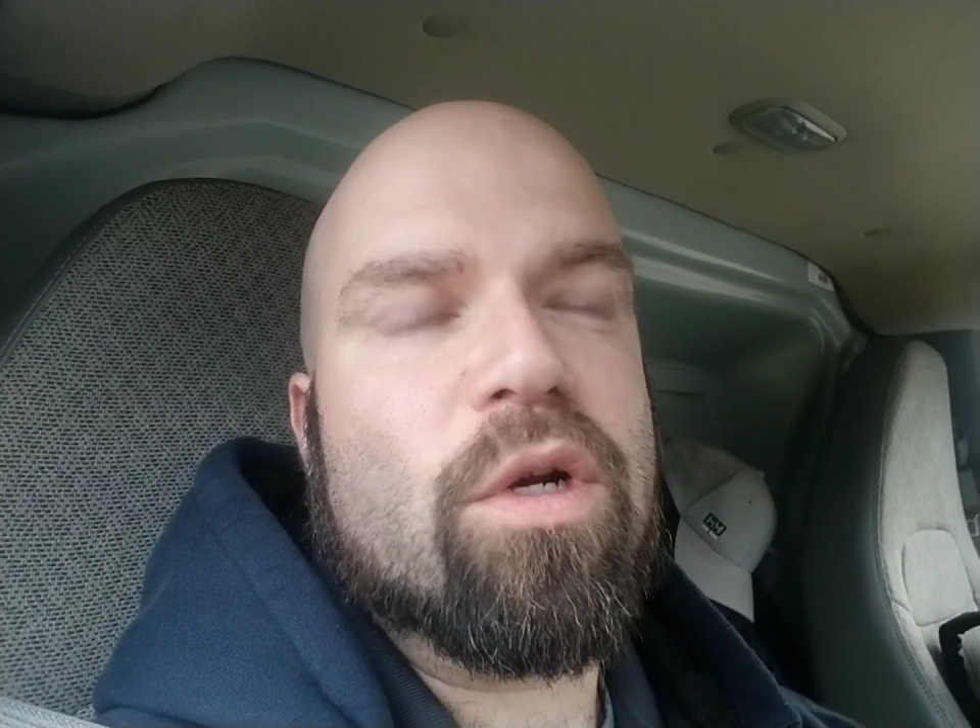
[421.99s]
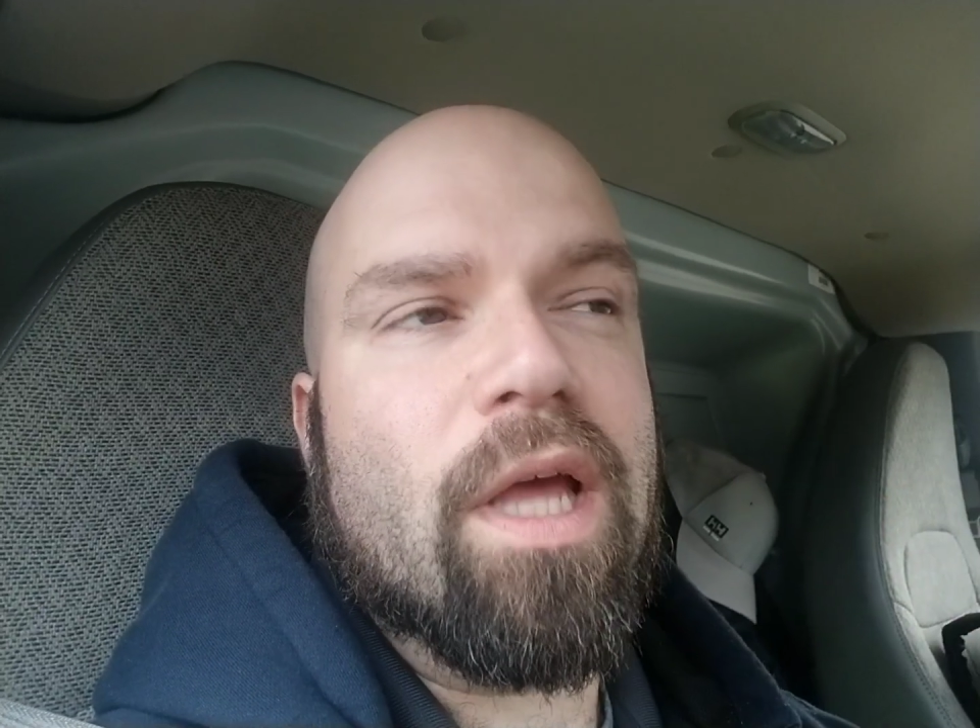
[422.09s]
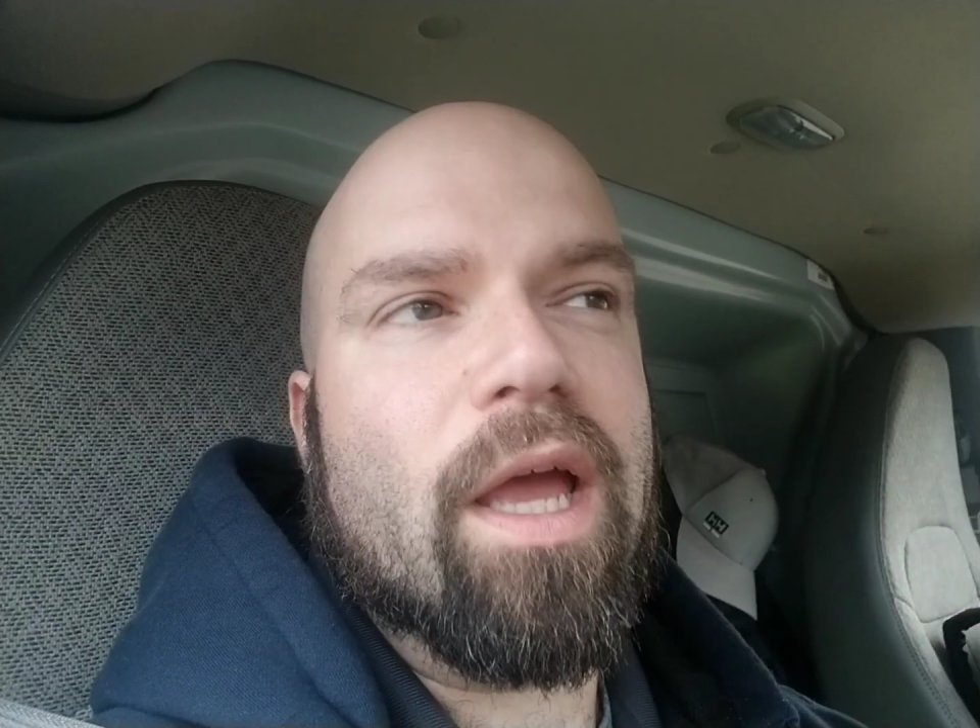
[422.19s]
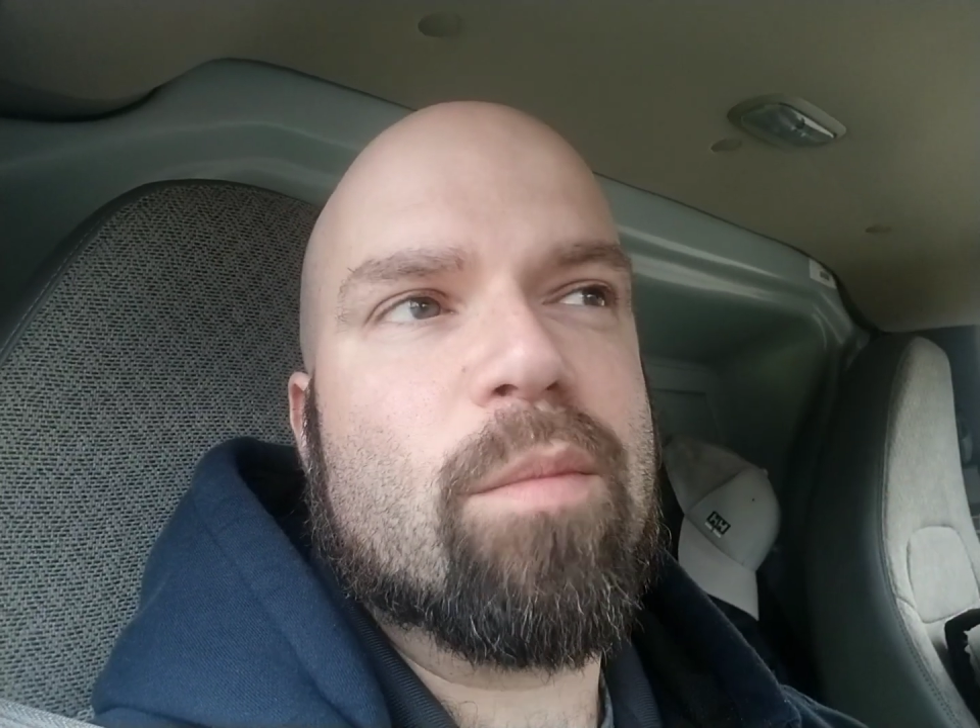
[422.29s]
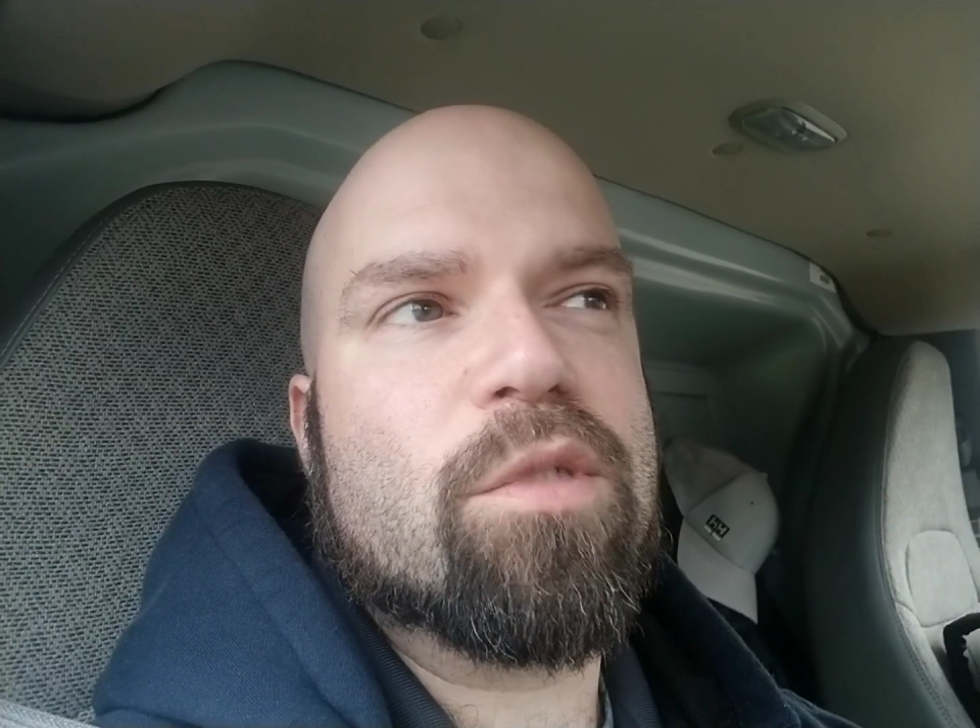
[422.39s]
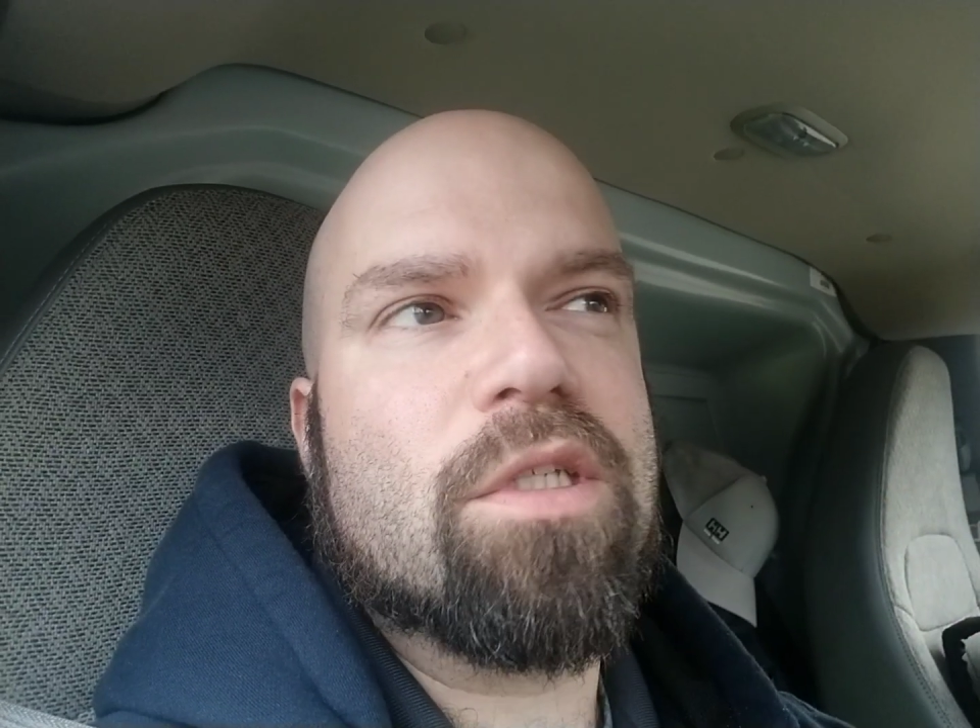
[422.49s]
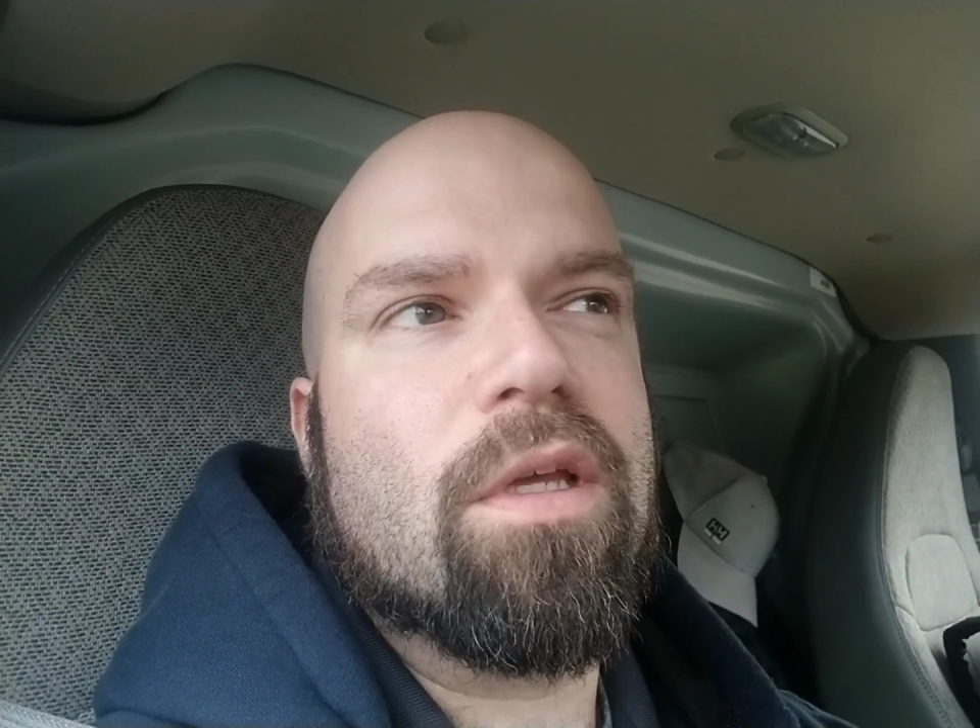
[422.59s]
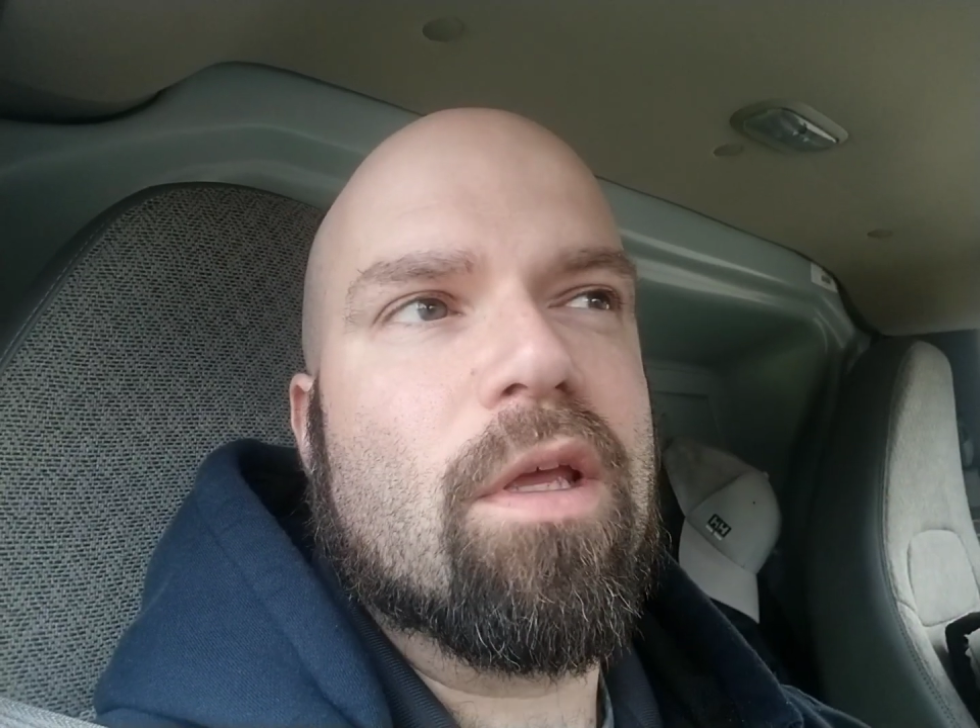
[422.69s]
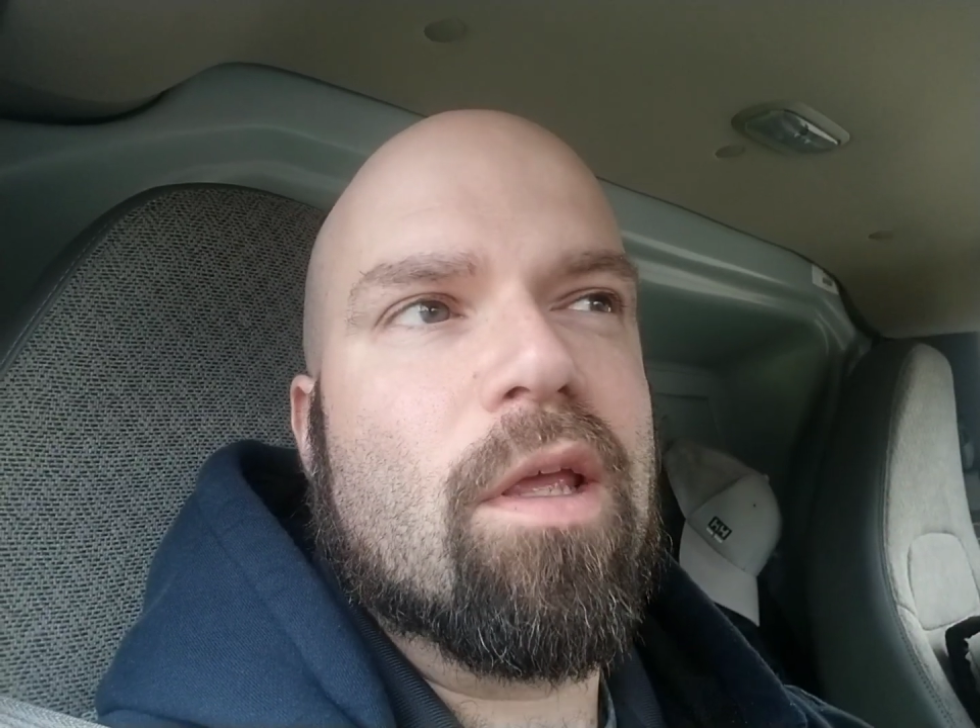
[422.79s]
times